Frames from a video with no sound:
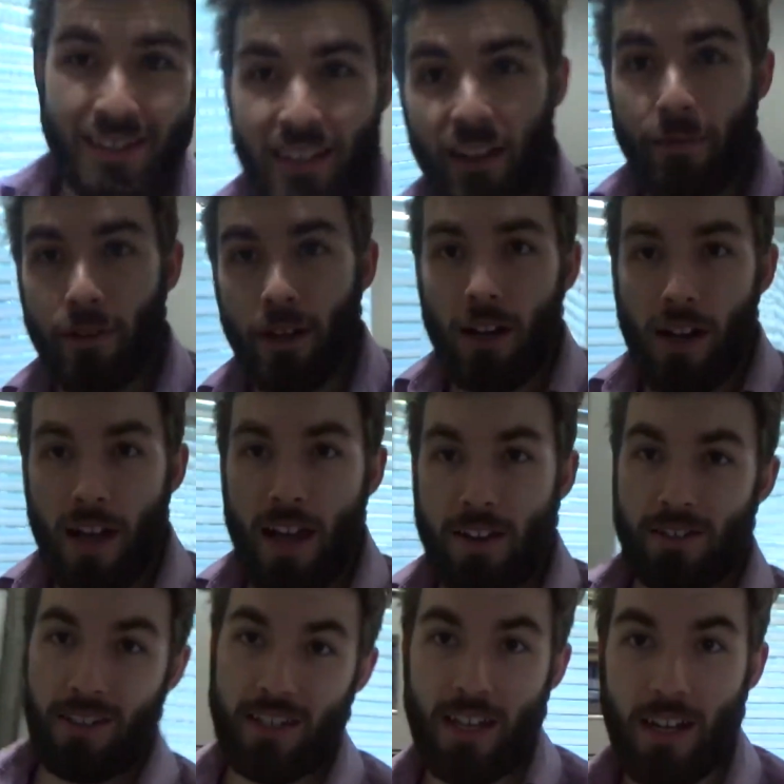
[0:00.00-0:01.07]
stuff in and I
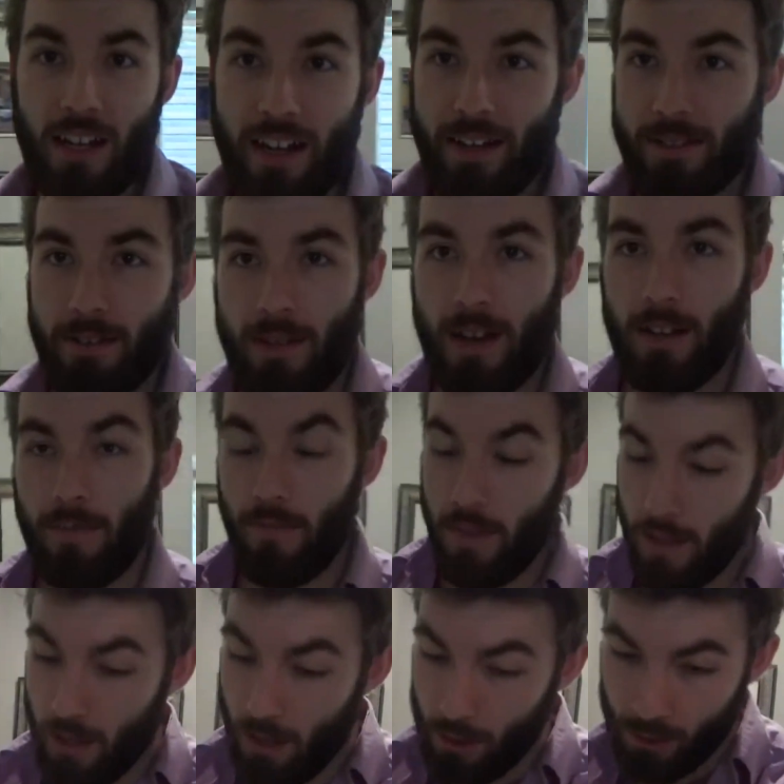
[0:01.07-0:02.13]
actually get an answer out.
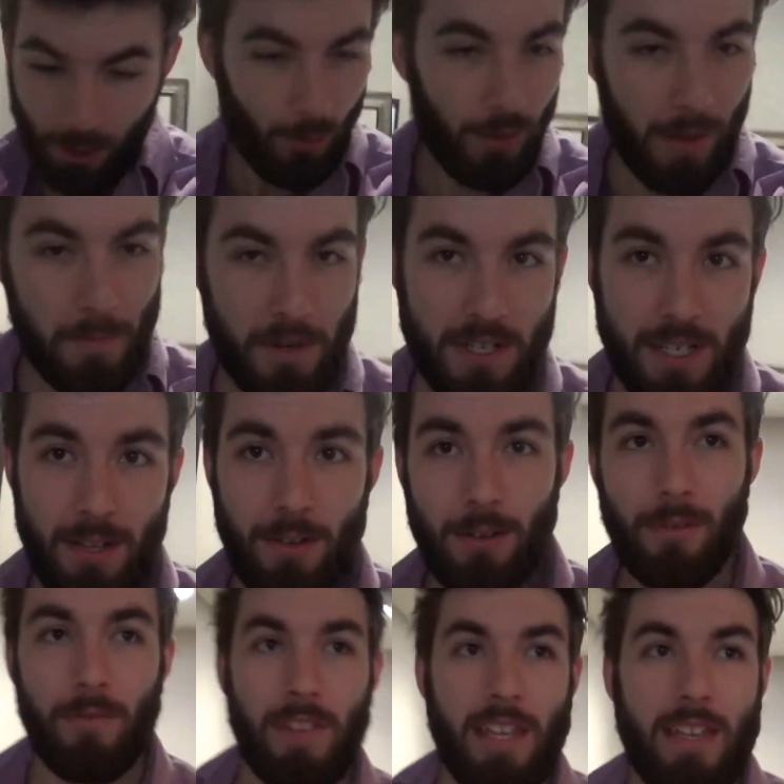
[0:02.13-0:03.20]
Goal number
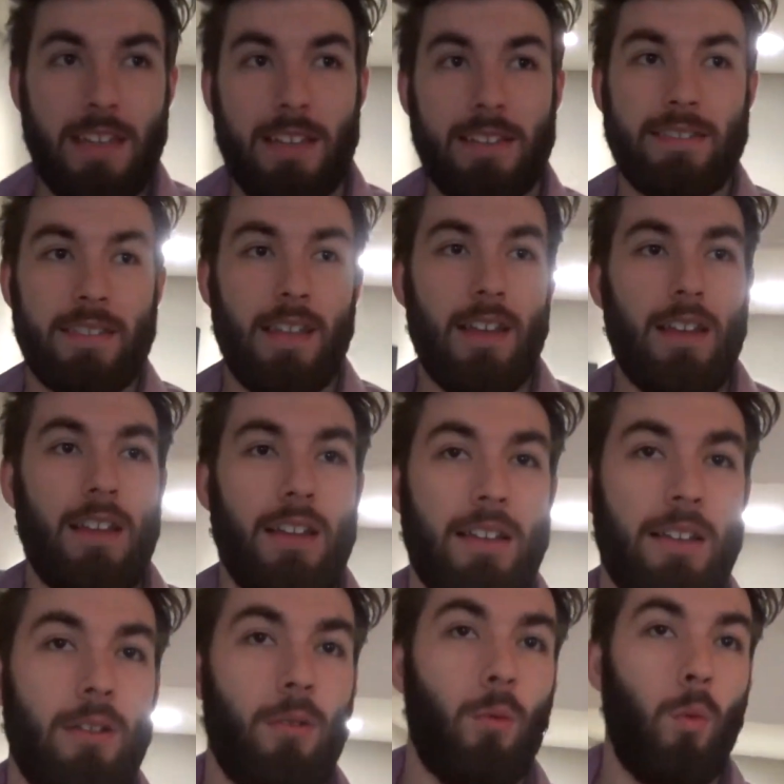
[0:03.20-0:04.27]
two is
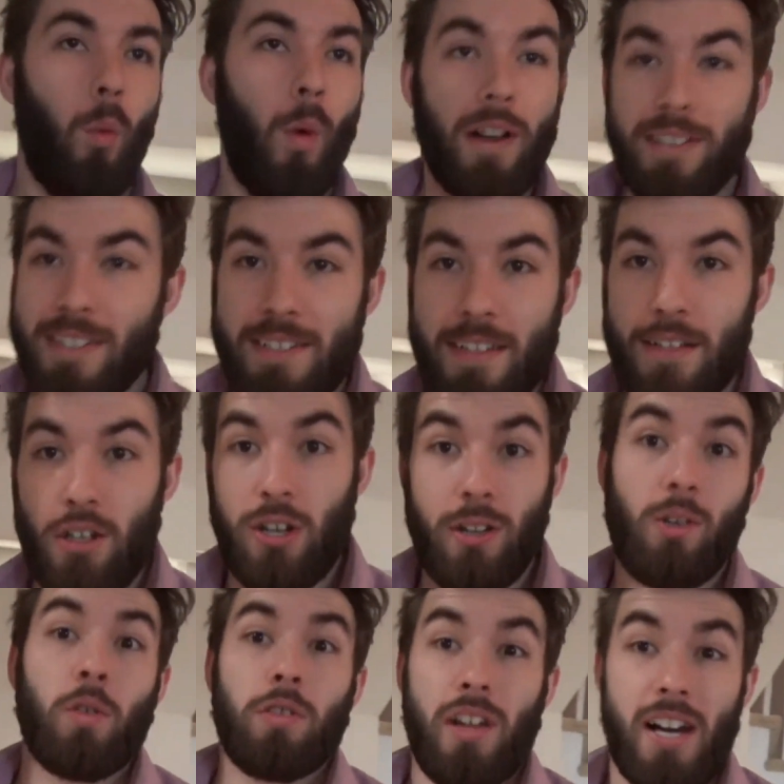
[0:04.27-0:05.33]
what does this
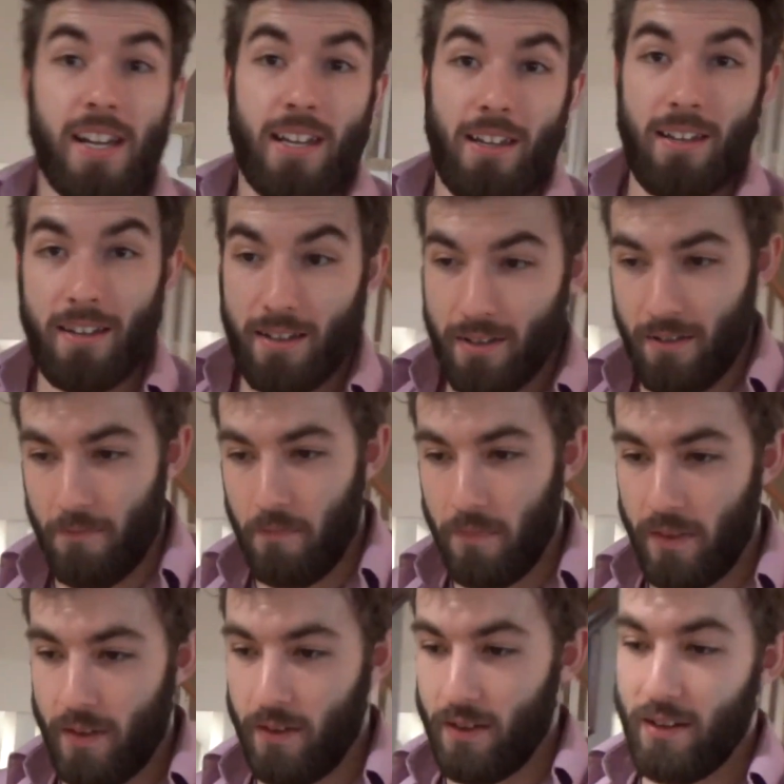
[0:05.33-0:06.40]
look like?
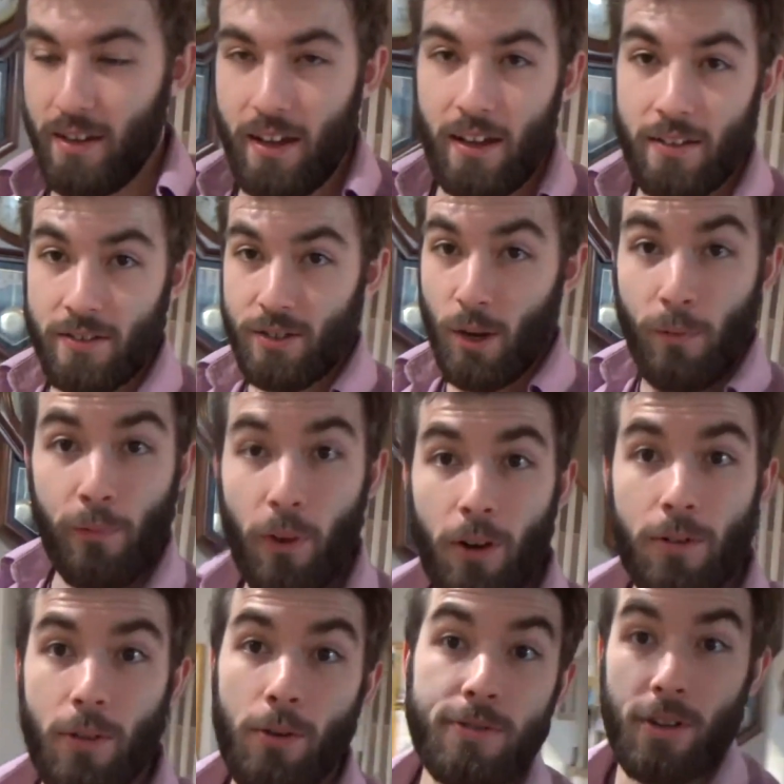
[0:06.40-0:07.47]
so
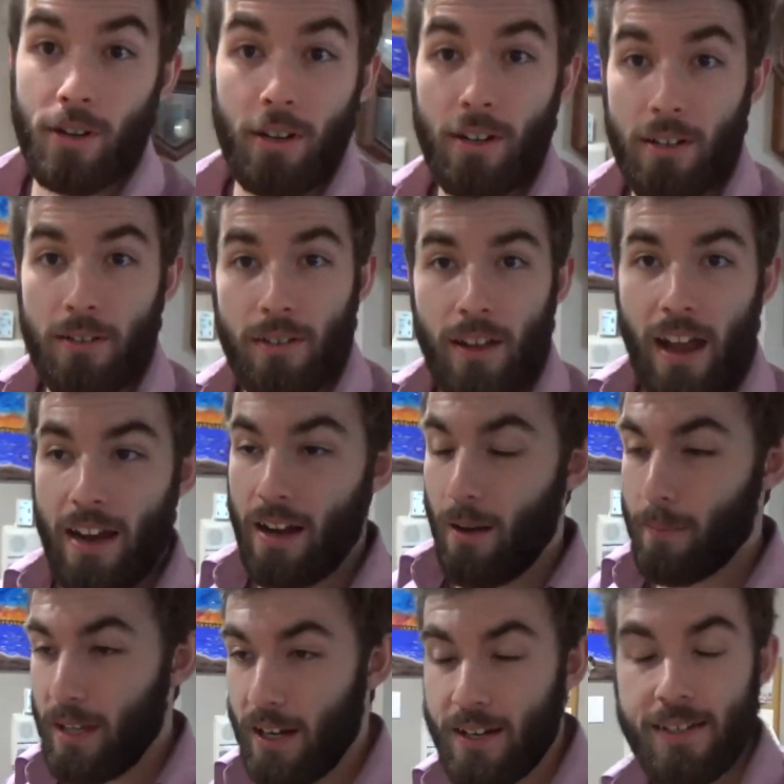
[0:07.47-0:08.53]
far, those are good, and
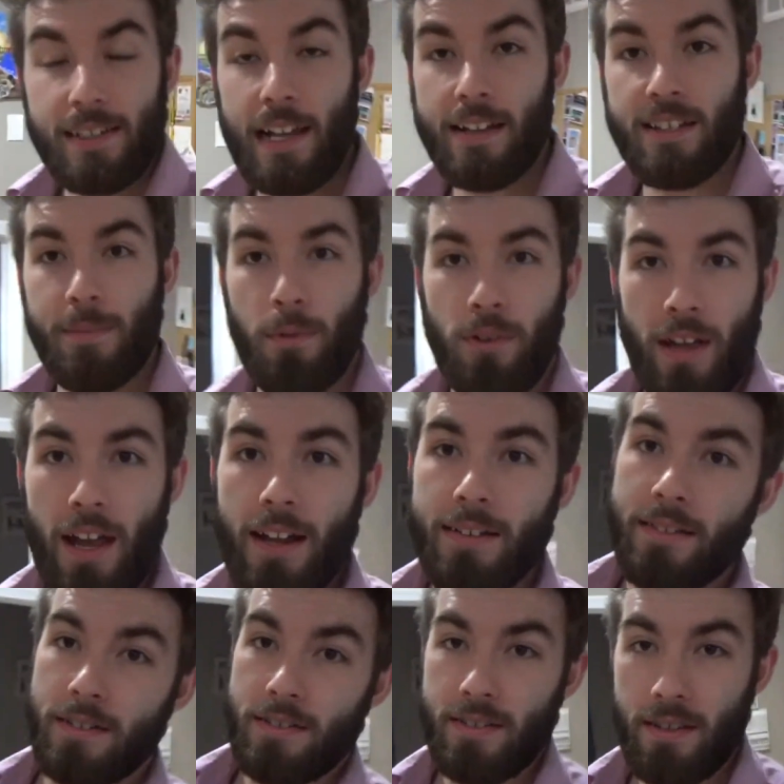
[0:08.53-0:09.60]
I'm getting sensible
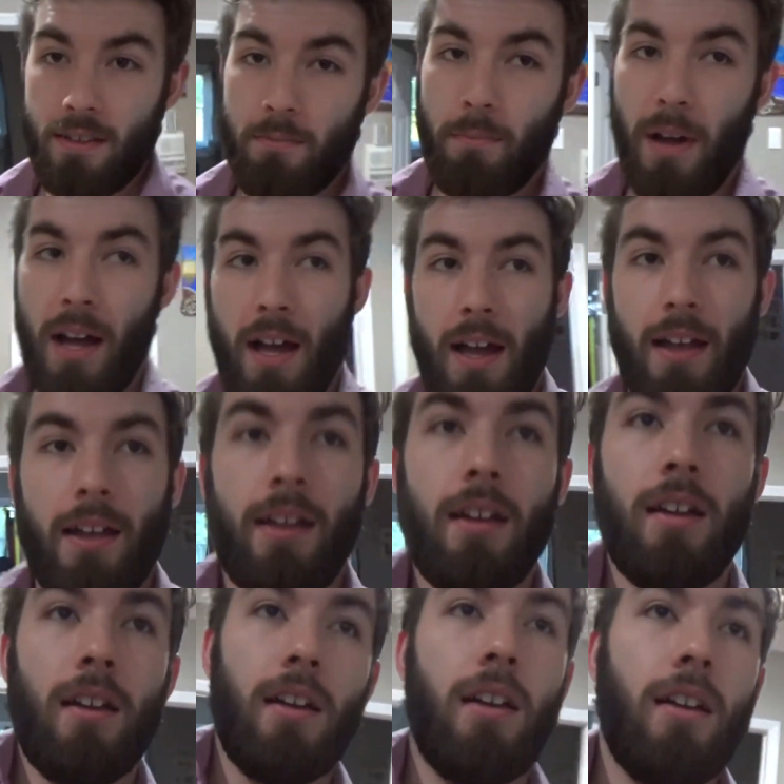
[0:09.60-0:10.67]
answers by.
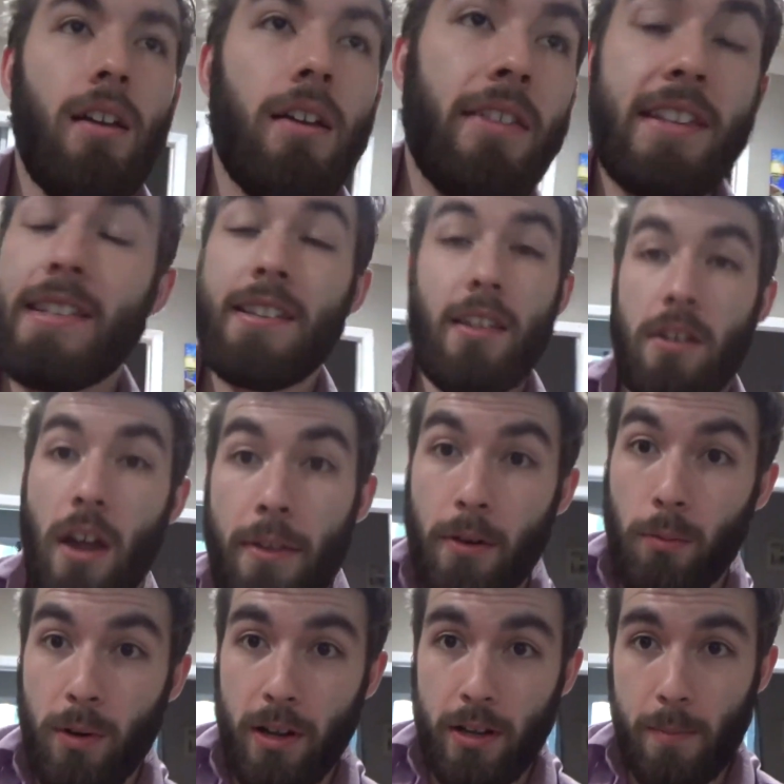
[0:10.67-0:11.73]
This is another
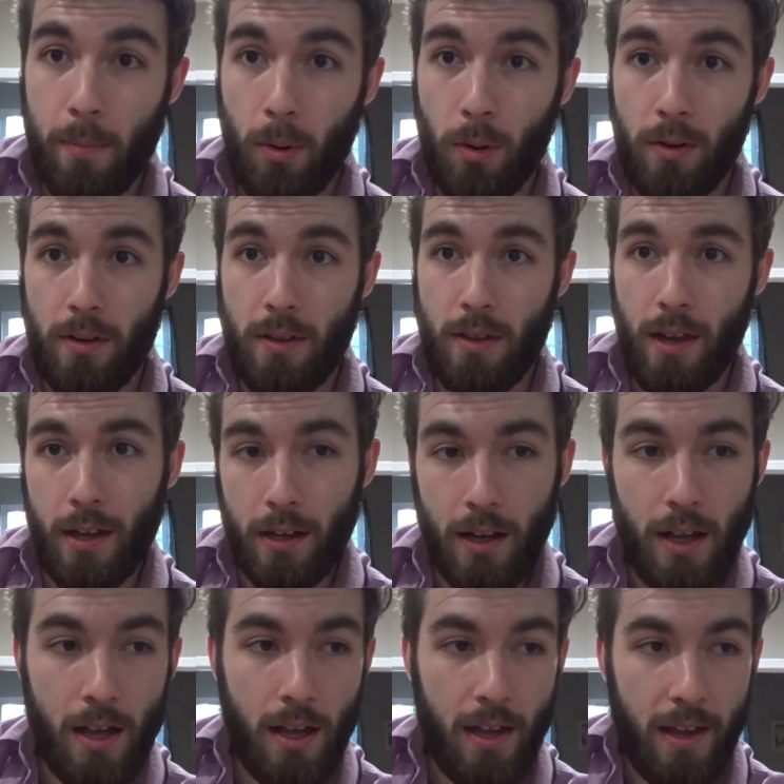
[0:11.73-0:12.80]
really important thing:
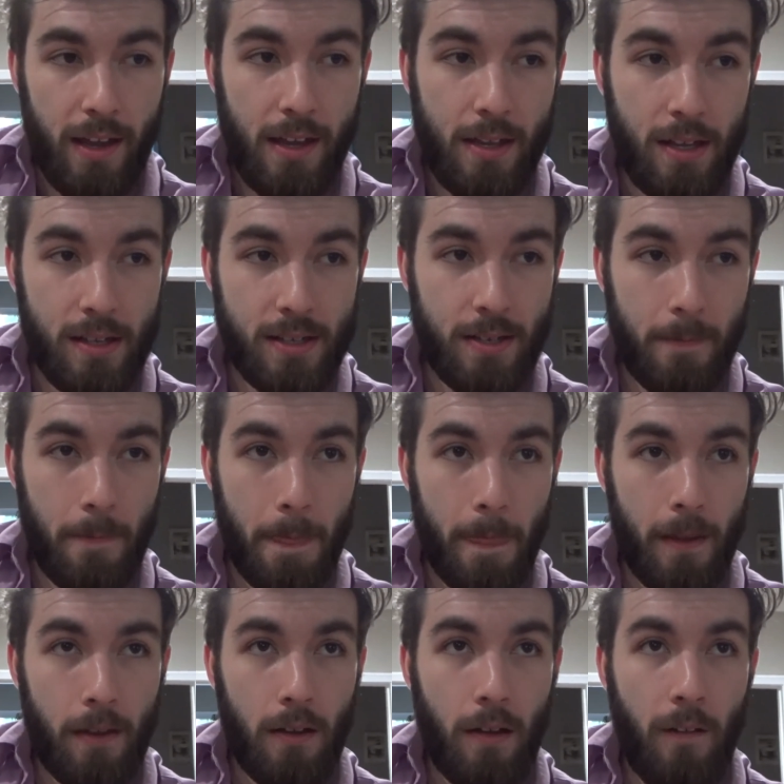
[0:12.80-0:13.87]
is
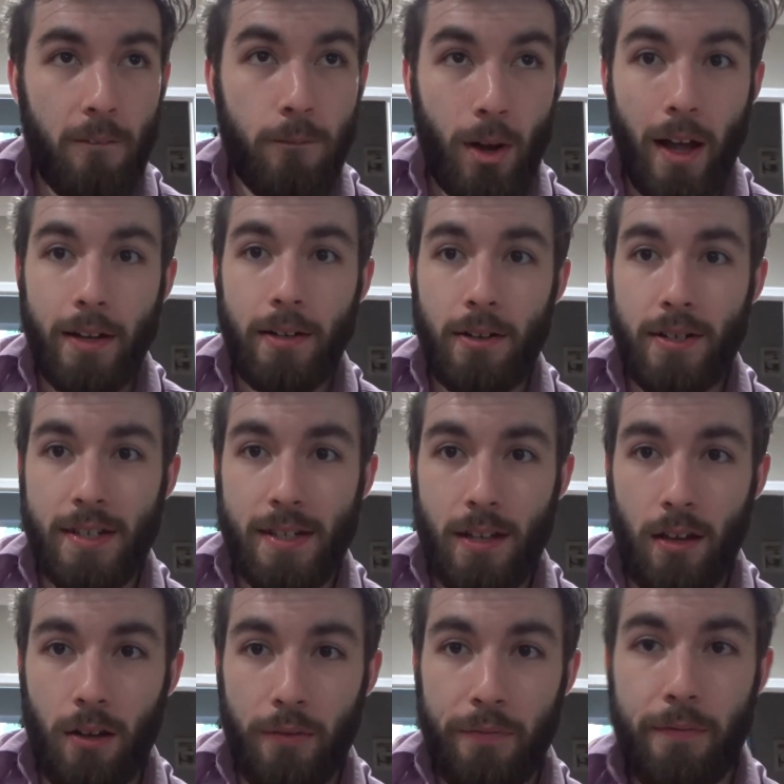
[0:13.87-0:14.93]
find
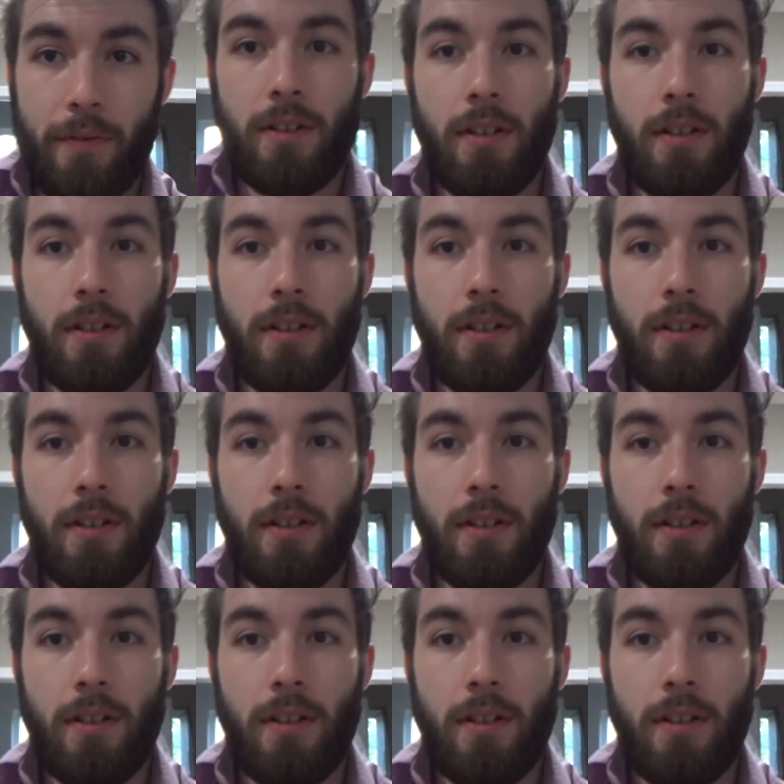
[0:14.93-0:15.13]
yourself